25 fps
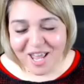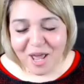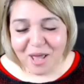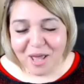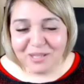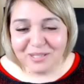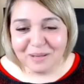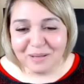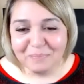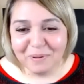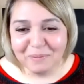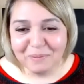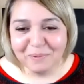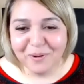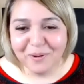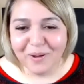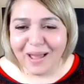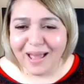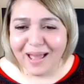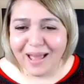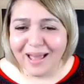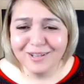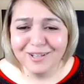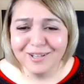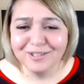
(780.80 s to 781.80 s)
some people go,
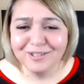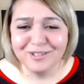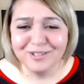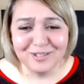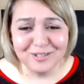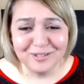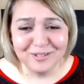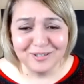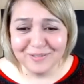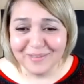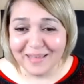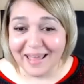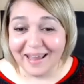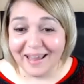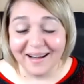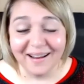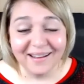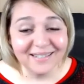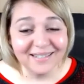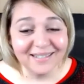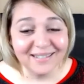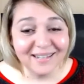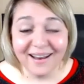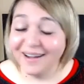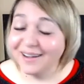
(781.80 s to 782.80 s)
how do you do that? I
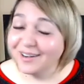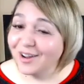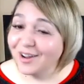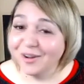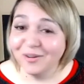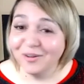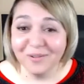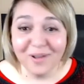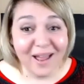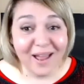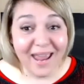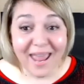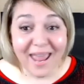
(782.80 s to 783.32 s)
said, I